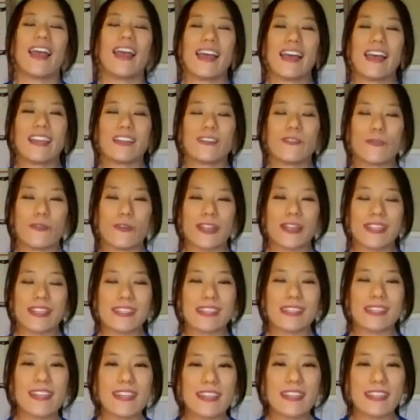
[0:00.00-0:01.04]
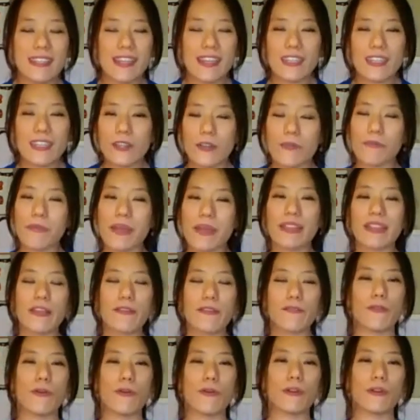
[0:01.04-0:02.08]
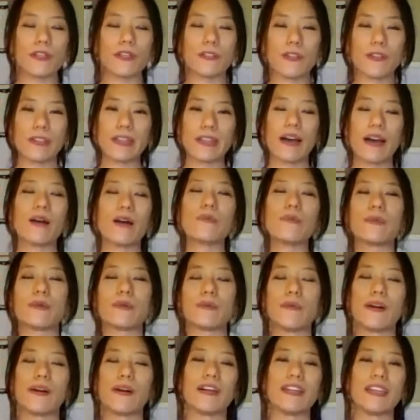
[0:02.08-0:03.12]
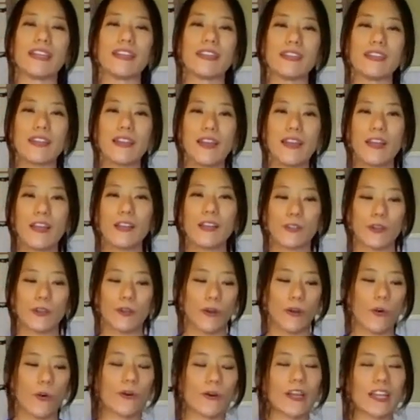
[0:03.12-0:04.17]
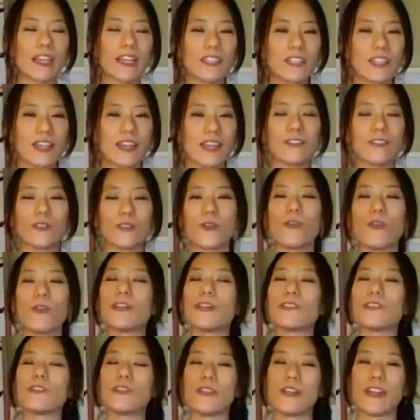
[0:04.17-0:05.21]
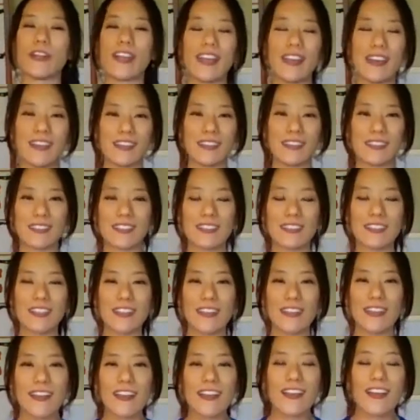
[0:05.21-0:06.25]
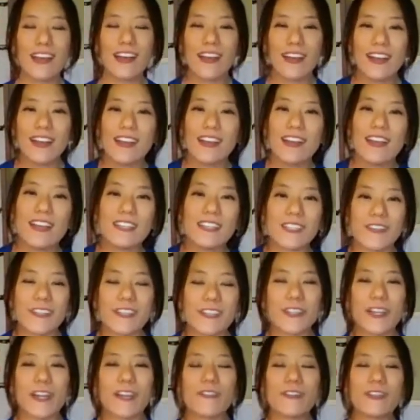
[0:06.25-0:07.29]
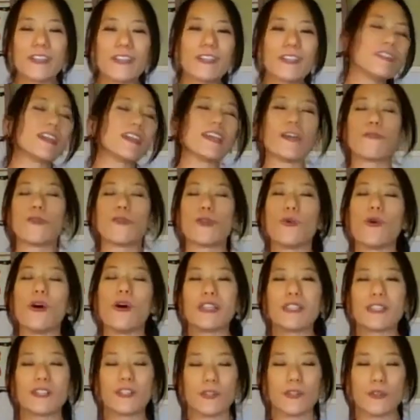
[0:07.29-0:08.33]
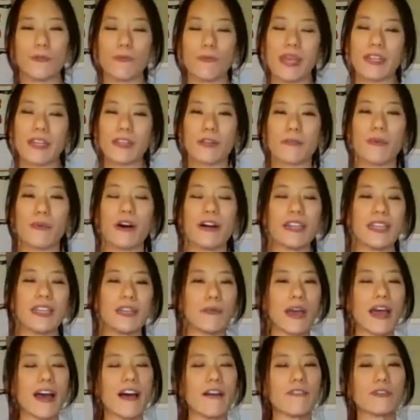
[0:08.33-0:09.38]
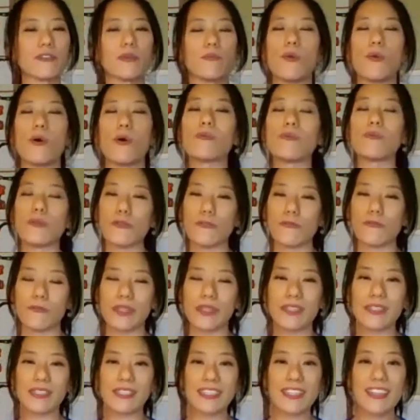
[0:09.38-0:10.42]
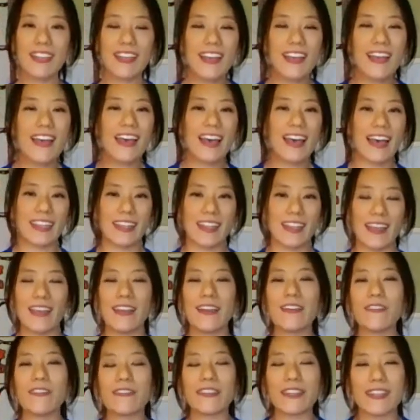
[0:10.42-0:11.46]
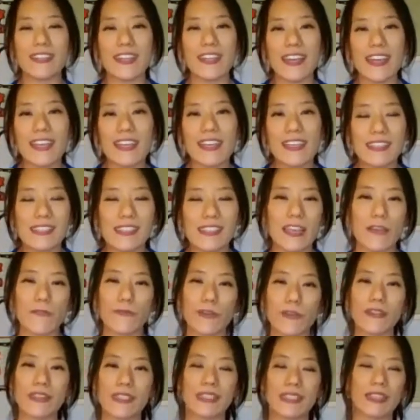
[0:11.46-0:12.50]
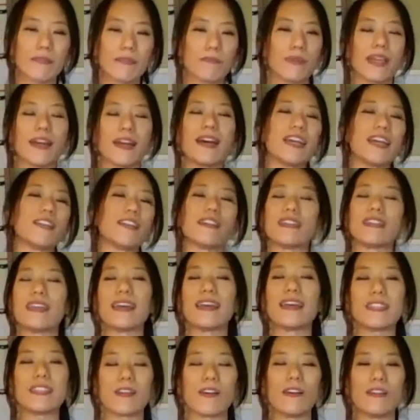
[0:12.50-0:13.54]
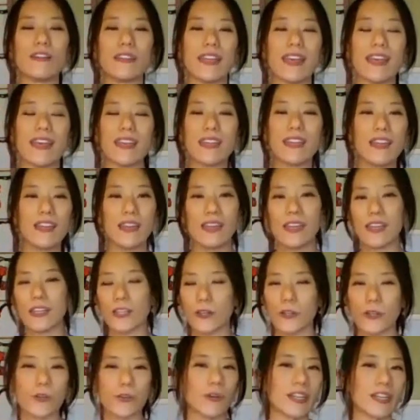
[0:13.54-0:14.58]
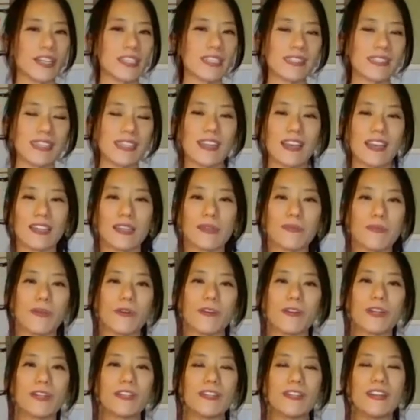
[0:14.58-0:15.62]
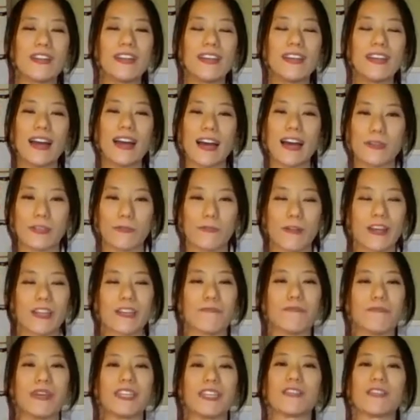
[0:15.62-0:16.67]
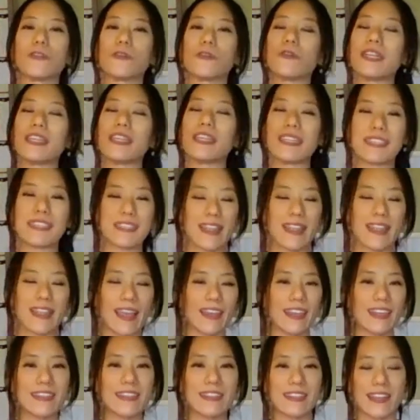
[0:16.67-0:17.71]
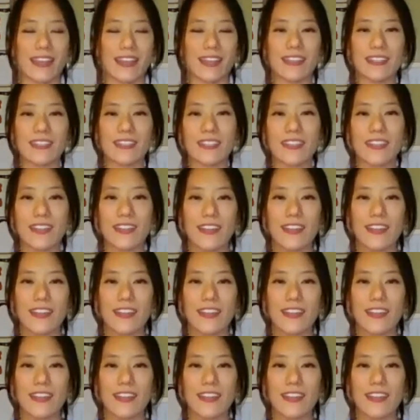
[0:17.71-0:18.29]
And for the sitting set, you're mainly focused on the upper body. So the organ channel is going to your hands. So in general, if you want to make your body have some more movement, at the end of the day, say if you sit behind your desk all day, you don't want to sit anymore, I would recommend doing the standing set.